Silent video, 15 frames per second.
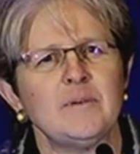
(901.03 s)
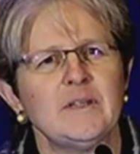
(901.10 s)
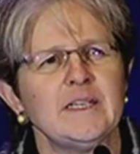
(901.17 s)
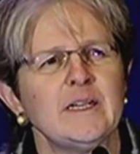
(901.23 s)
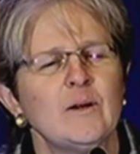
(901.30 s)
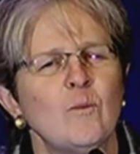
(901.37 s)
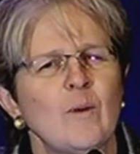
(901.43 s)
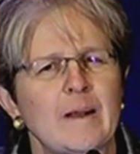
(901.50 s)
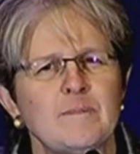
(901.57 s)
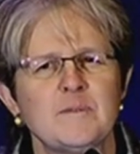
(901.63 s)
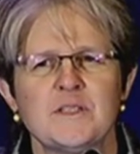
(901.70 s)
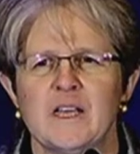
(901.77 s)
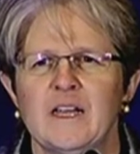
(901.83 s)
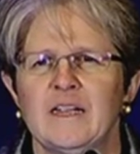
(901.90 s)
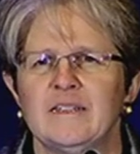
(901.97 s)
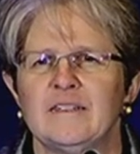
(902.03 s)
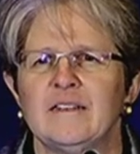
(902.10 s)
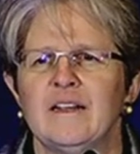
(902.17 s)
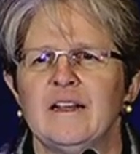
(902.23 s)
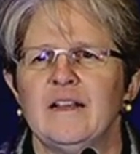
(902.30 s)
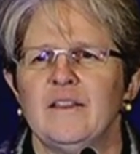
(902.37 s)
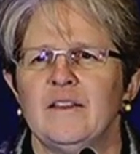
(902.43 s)
building a website
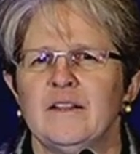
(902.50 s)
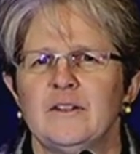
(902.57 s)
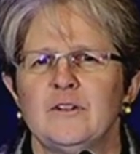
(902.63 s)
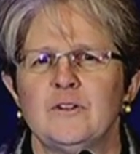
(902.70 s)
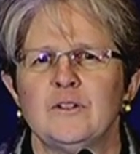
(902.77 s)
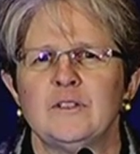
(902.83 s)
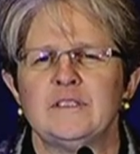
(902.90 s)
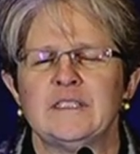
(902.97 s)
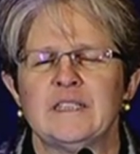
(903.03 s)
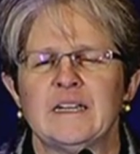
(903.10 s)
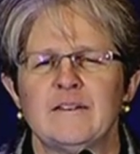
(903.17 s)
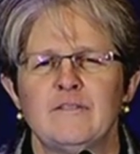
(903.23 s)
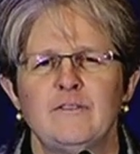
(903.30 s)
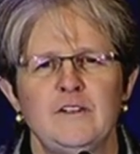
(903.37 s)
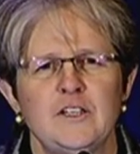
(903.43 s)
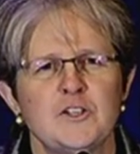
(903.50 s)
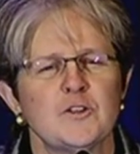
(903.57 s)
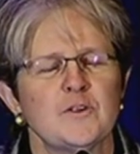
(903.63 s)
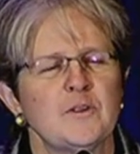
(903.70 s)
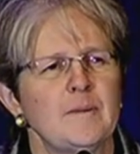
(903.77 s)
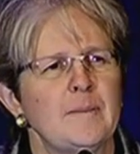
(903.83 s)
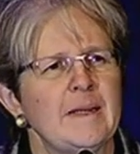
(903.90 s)
that could uh,
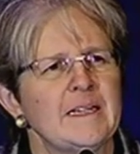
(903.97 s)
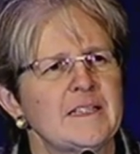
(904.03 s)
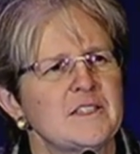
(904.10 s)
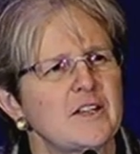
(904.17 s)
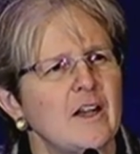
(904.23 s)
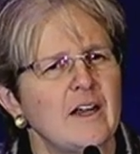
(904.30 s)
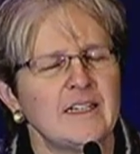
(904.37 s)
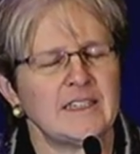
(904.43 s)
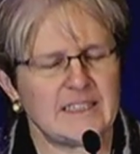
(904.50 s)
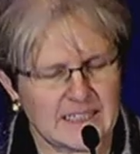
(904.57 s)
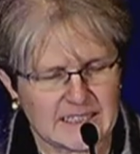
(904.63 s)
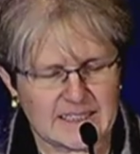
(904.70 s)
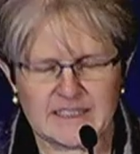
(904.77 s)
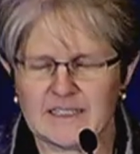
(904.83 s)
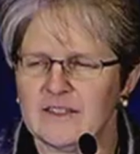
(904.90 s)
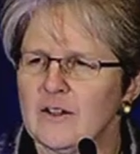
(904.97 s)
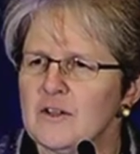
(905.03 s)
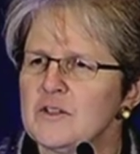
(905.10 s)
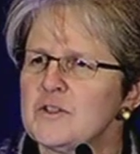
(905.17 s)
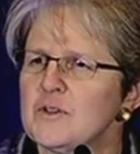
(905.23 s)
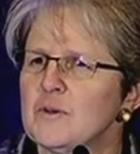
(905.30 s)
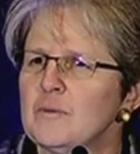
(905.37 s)
feature the band's content and
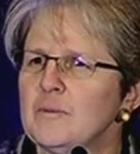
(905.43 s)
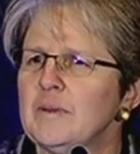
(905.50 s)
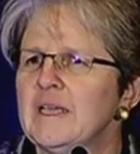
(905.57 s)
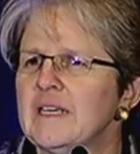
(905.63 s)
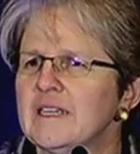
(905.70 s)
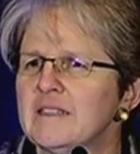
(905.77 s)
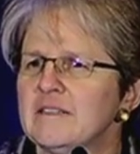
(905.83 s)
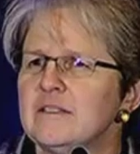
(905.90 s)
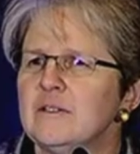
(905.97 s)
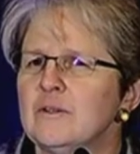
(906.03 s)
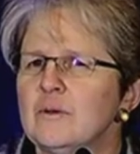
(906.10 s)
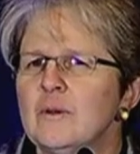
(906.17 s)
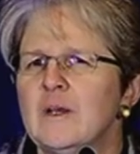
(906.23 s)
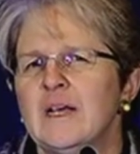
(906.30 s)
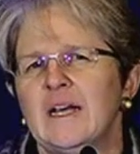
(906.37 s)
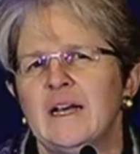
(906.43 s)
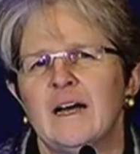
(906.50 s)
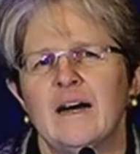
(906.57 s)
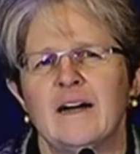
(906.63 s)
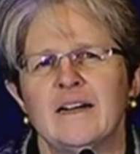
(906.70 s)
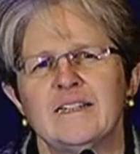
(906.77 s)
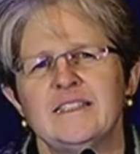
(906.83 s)
also begin to
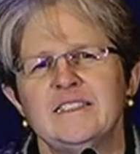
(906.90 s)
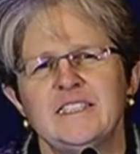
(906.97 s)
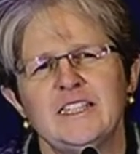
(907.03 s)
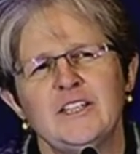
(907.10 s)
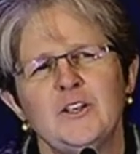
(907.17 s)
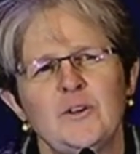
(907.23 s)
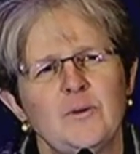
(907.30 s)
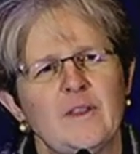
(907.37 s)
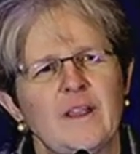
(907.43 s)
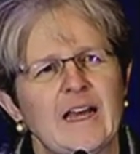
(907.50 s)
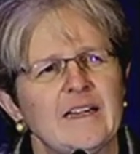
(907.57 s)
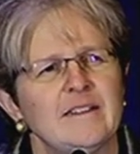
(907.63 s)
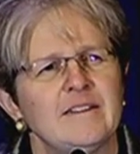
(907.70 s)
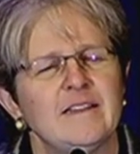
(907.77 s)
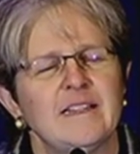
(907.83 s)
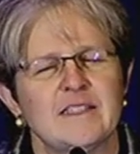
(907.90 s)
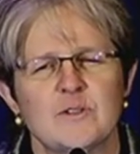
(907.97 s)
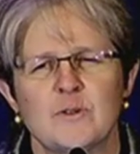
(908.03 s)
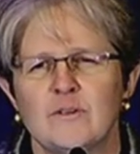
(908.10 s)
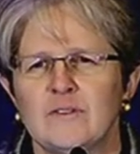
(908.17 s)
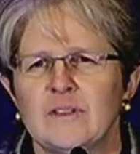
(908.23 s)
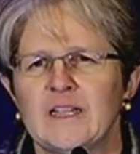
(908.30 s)
uh, continue that, that
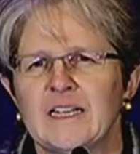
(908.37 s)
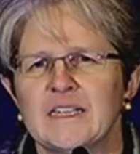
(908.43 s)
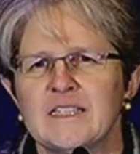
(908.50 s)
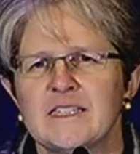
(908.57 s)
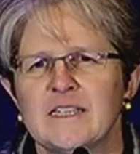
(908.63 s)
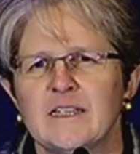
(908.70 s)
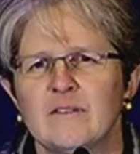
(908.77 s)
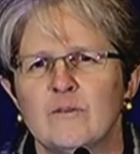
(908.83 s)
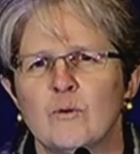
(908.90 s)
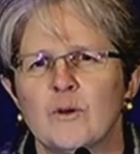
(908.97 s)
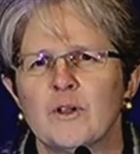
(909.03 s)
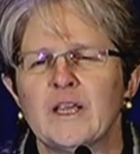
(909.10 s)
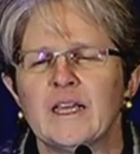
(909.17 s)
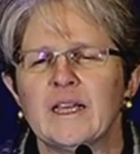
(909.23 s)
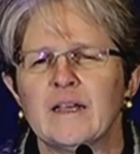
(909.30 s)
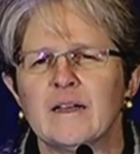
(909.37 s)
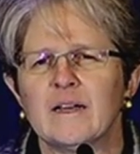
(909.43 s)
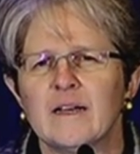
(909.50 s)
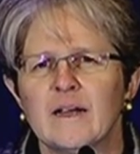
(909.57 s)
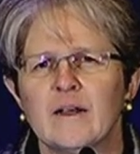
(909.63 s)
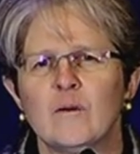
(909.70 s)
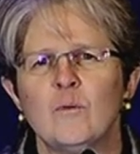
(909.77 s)
sort of legacy of working
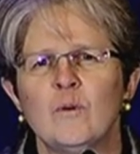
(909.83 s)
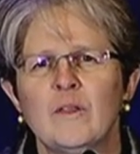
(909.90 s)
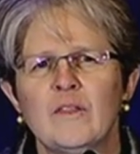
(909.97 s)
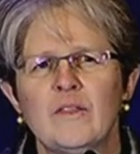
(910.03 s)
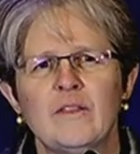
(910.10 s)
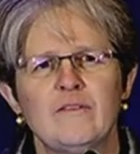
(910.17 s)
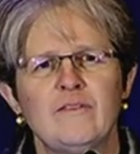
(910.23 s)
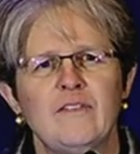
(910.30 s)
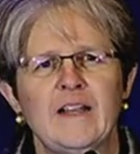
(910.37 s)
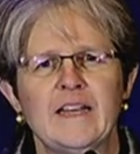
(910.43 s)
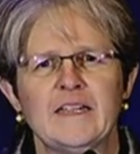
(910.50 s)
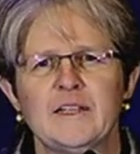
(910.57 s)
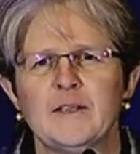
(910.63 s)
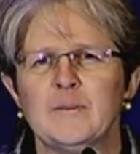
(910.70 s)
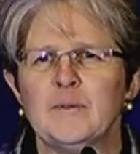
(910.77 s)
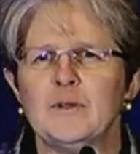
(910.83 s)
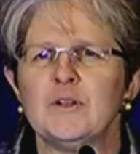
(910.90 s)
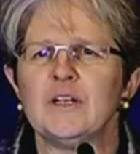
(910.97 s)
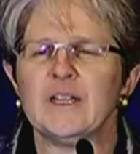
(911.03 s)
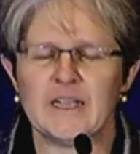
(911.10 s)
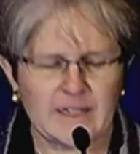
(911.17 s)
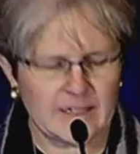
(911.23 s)
uh, with the fan
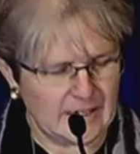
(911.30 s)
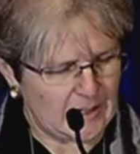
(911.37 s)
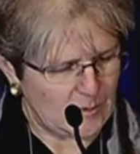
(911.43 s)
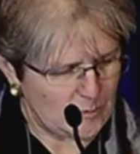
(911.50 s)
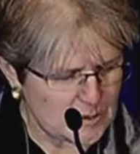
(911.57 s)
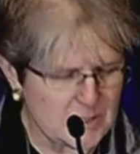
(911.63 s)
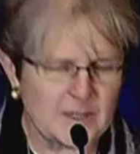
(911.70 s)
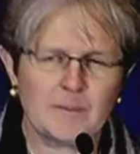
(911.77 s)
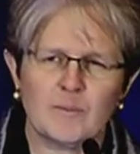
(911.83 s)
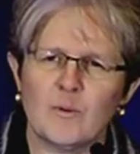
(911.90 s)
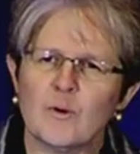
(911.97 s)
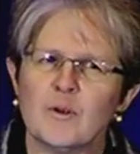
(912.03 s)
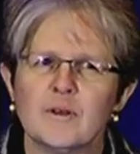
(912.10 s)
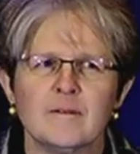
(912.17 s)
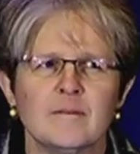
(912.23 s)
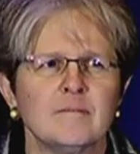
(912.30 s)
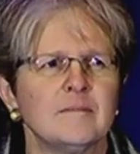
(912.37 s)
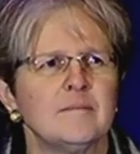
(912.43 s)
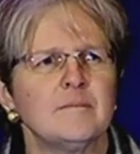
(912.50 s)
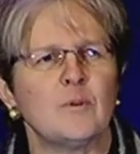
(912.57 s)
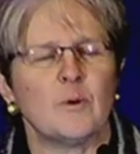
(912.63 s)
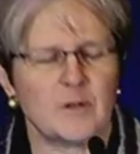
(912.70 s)
community was an important,
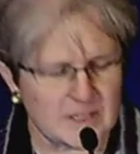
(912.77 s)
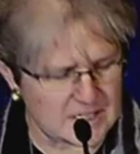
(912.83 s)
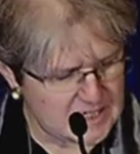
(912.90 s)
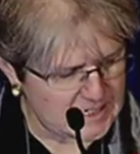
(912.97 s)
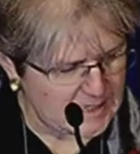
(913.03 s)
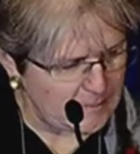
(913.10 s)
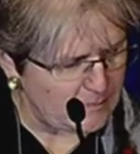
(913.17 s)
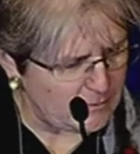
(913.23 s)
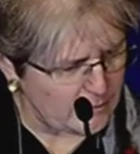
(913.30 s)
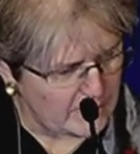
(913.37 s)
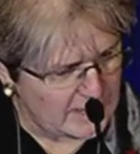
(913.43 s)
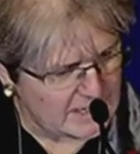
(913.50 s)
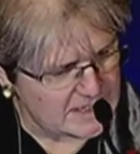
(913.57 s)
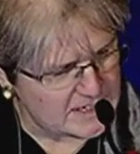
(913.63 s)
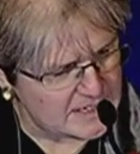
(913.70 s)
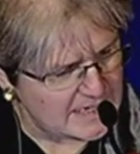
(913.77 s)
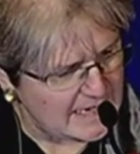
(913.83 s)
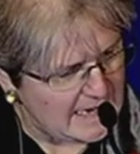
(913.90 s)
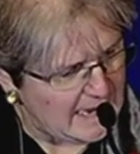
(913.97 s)
important step for us.